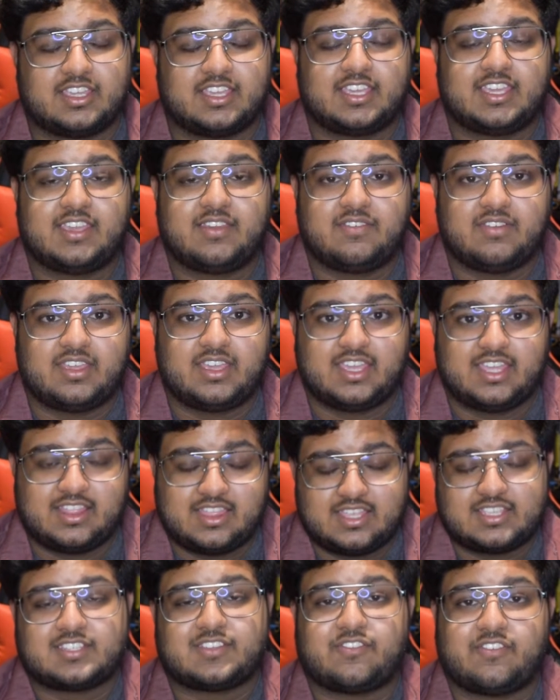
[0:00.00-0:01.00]
give it
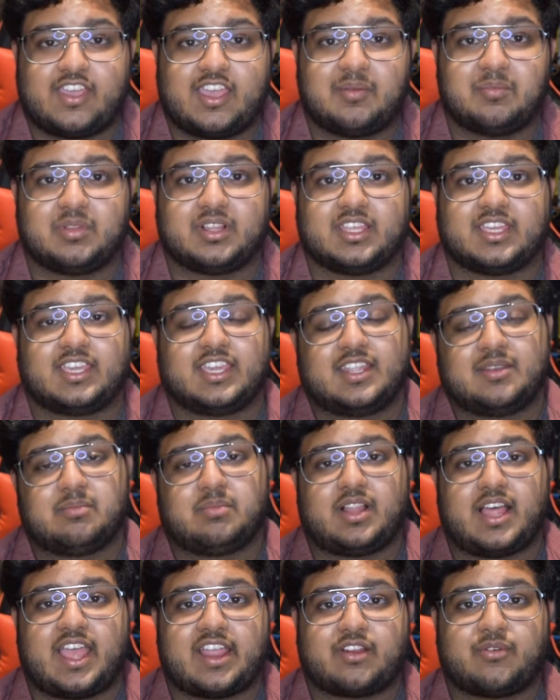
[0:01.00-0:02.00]
this family in
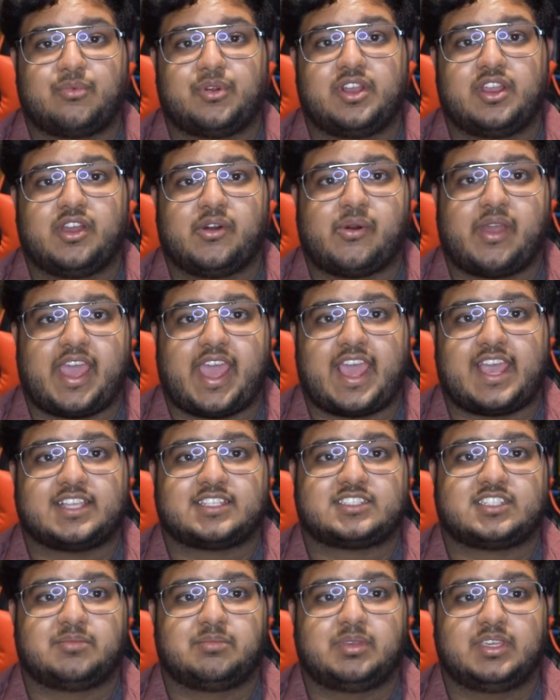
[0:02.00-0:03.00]
Black Widow
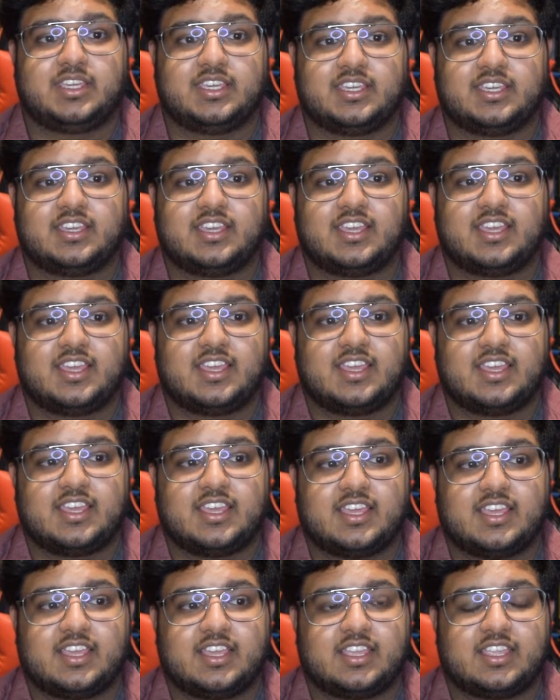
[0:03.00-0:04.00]
has to be,
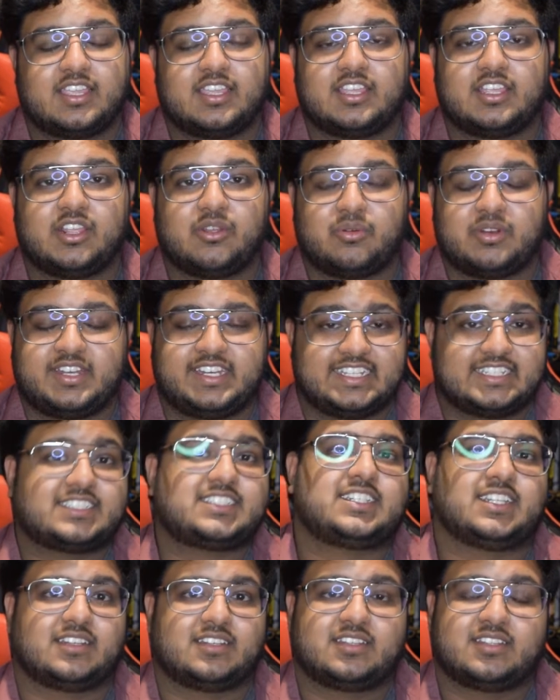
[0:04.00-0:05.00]

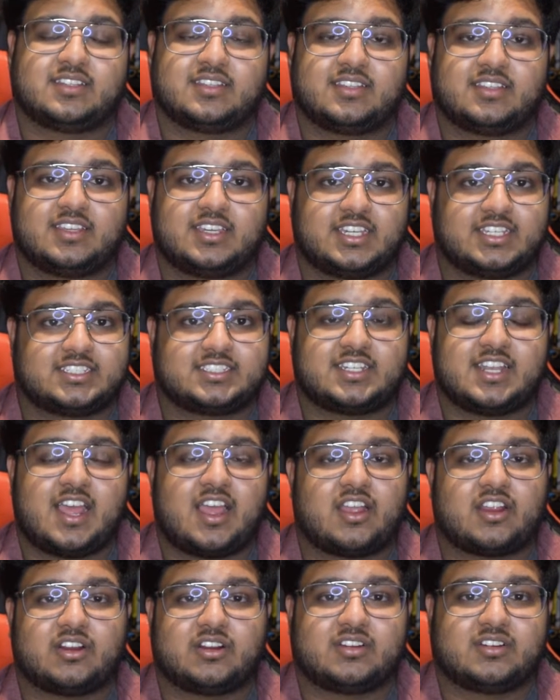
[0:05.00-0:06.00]
distant. It's
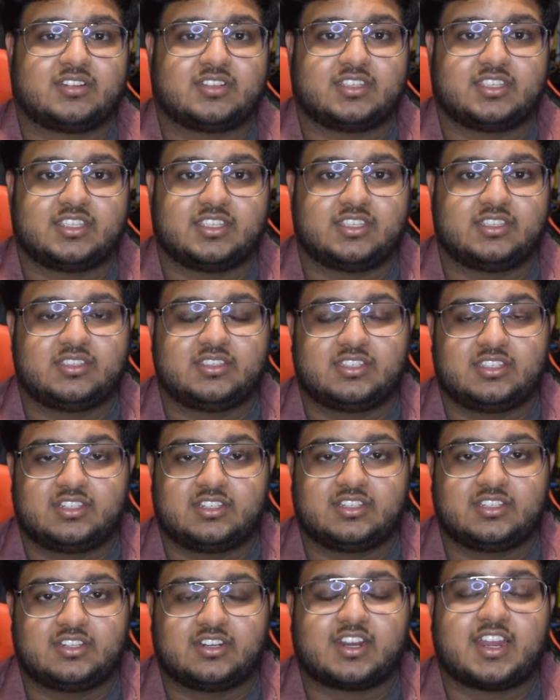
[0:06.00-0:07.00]
not.
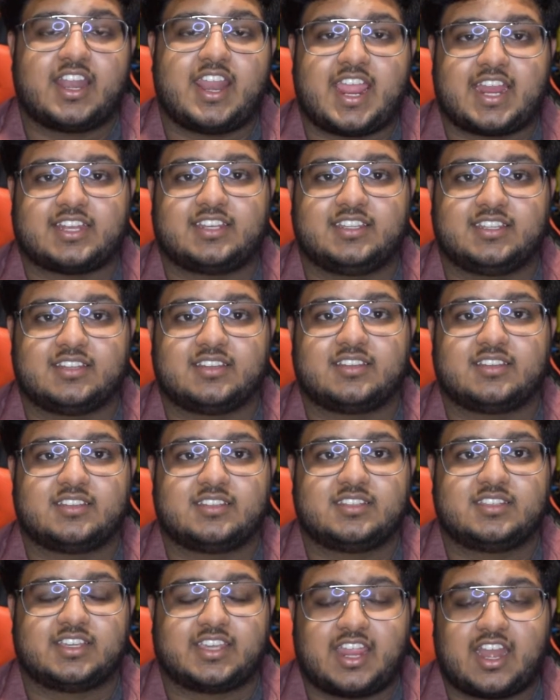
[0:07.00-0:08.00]
You're connected.
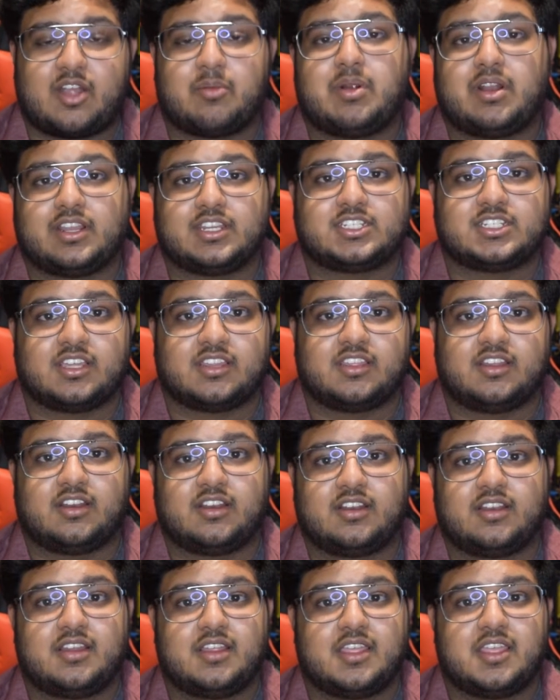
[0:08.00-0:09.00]
You care about each other,
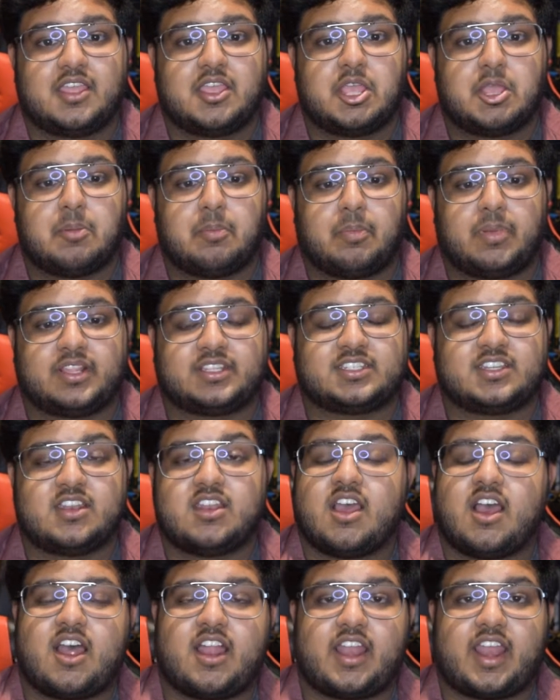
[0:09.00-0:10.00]
but it's
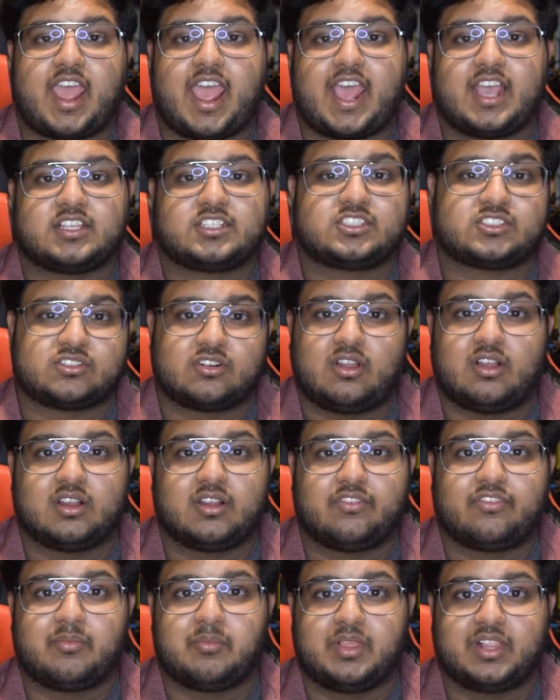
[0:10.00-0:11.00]
not as strong
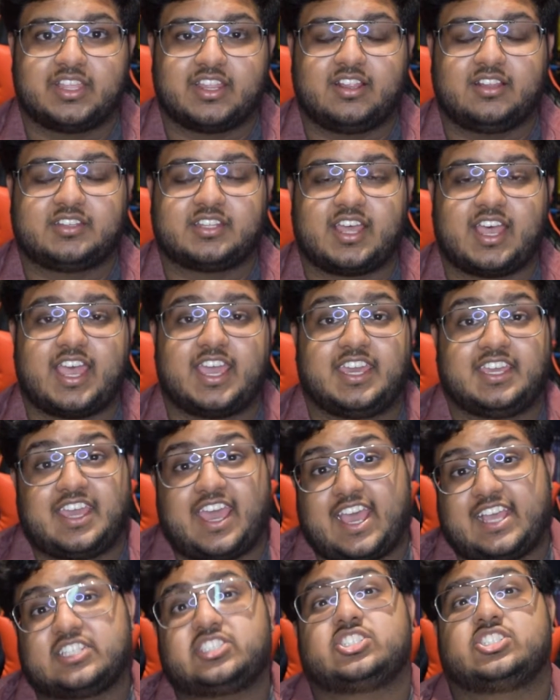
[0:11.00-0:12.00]
a familial tie
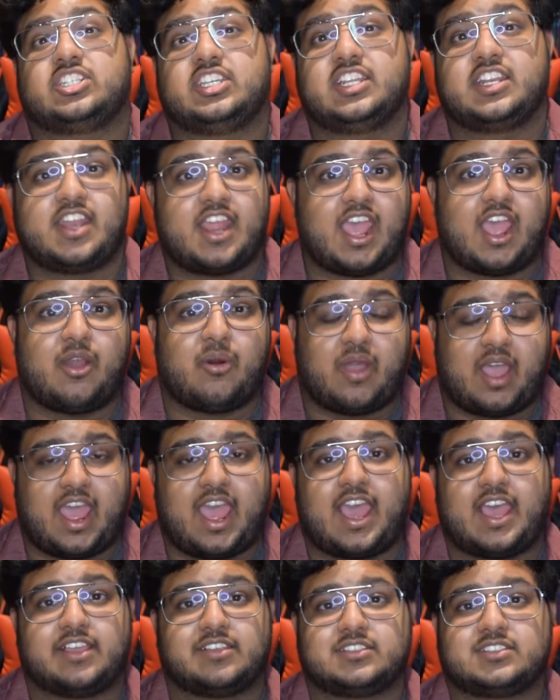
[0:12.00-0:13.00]
as she now
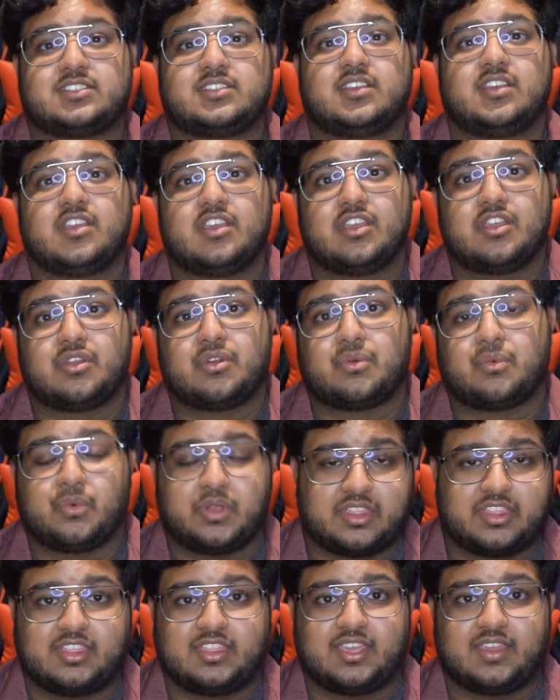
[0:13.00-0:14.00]
has
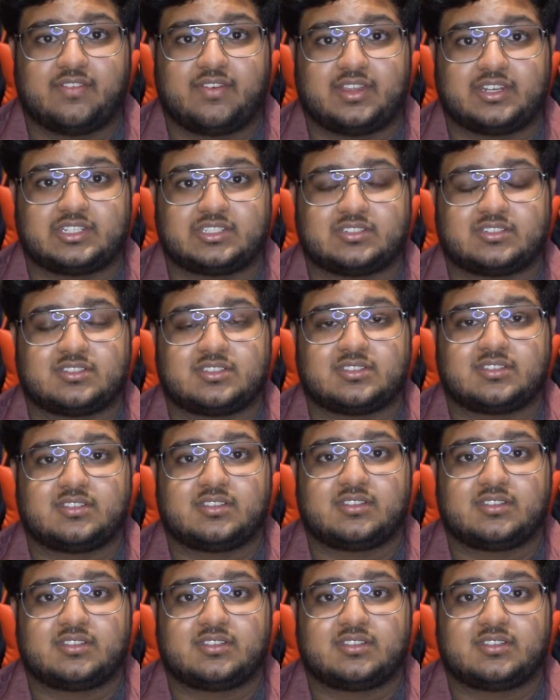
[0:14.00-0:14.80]
with the Avengers,